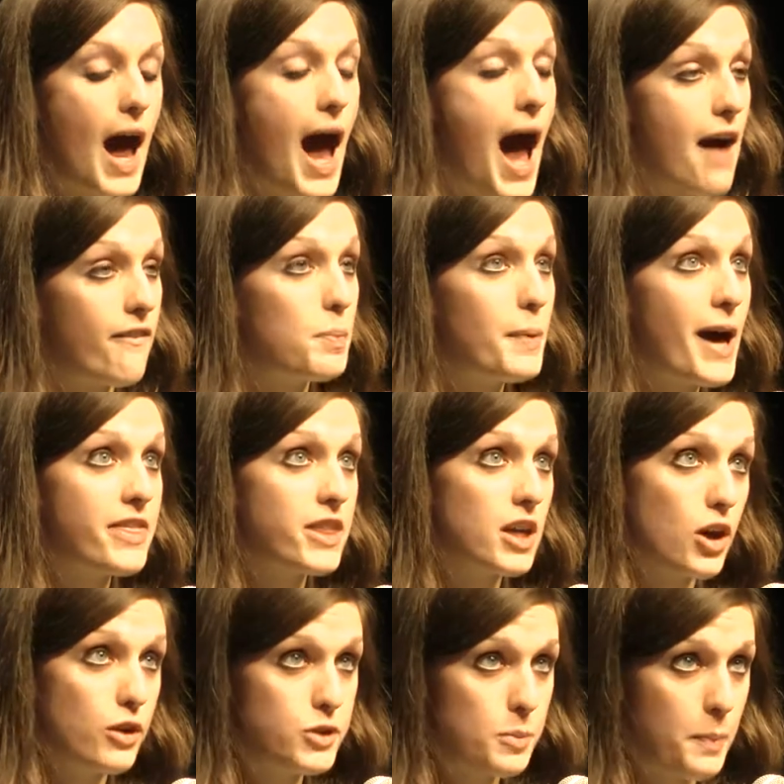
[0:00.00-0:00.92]
have a bath and
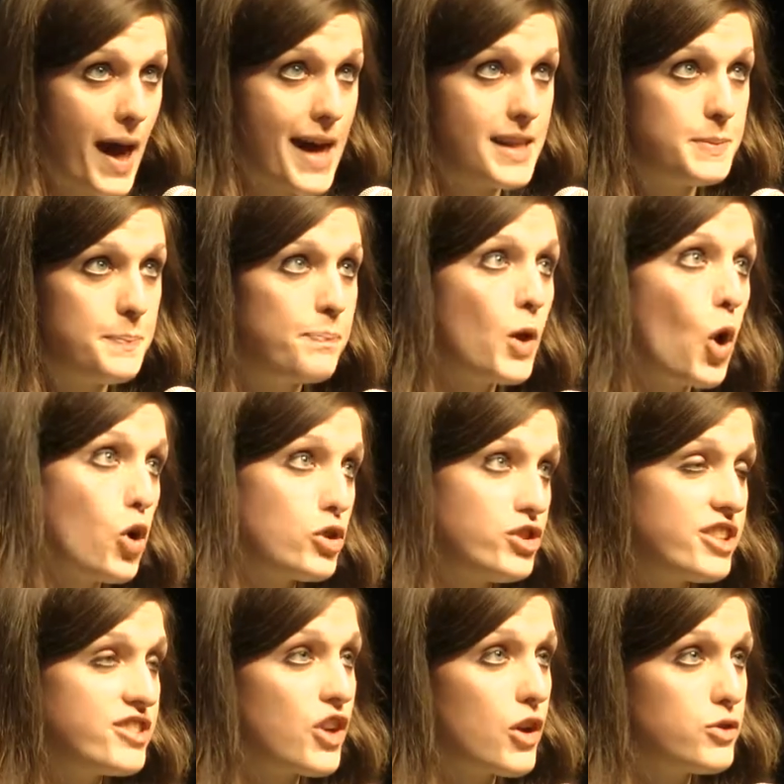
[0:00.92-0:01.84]
go to bed, or
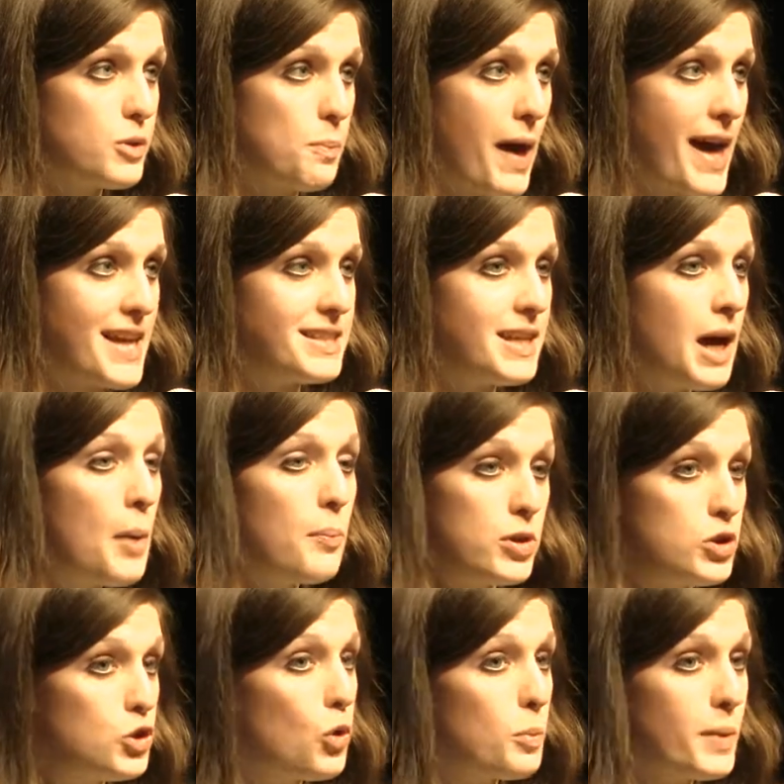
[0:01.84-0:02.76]
just go to bed,
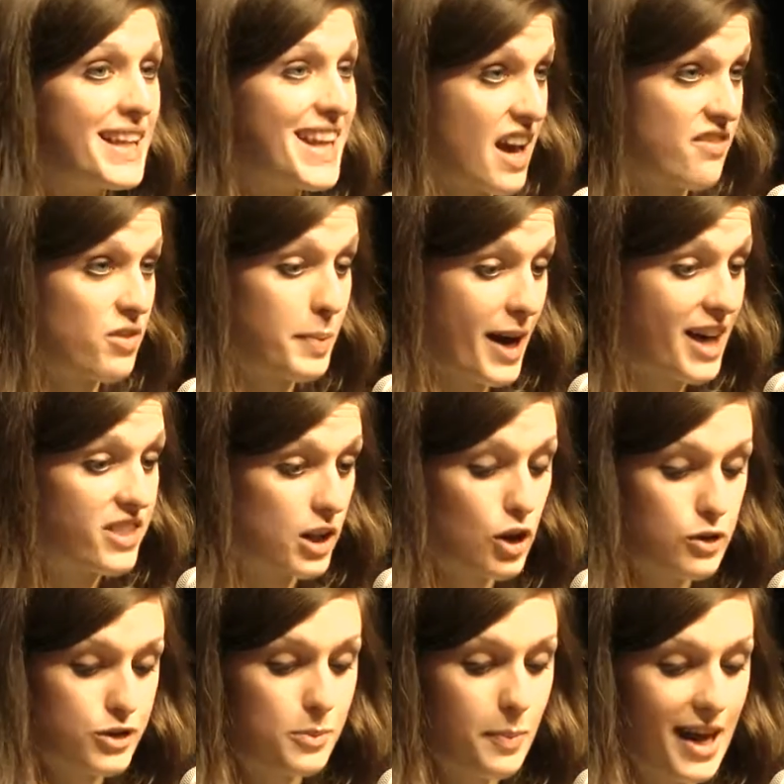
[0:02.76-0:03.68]
but normally have a bath and
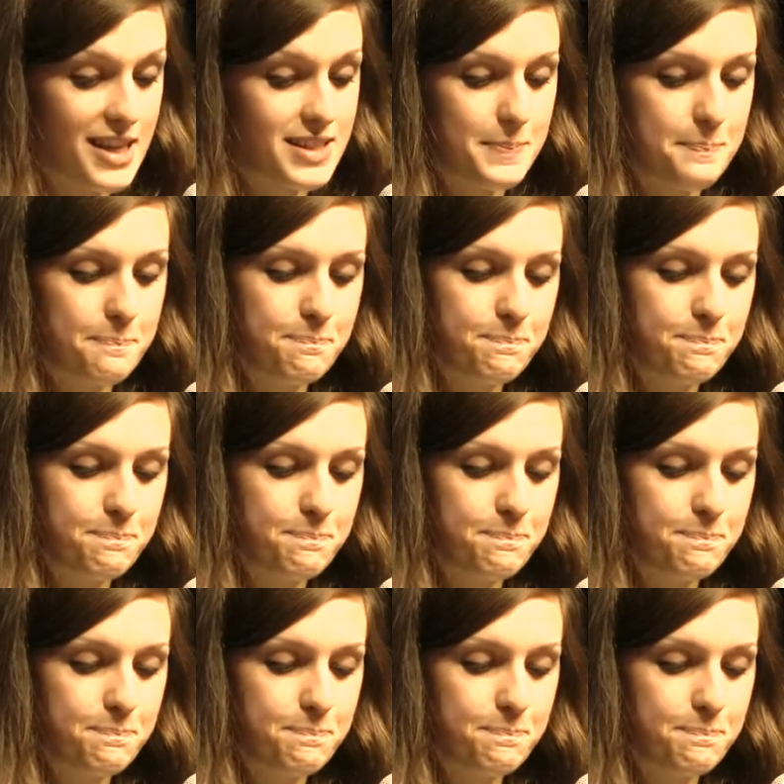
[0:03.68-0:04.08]
go to bed.